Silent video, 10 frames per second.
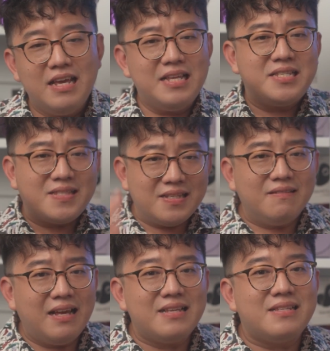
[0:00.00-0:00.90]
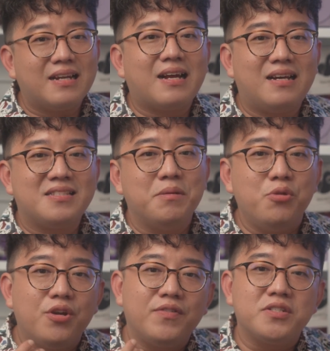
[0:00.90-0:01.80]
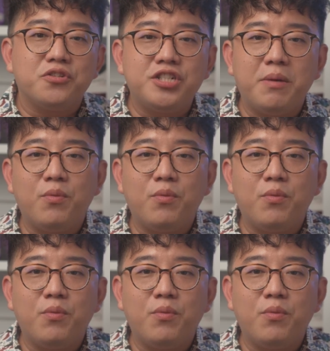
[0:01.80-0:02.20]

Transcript: It still has that custom universal shape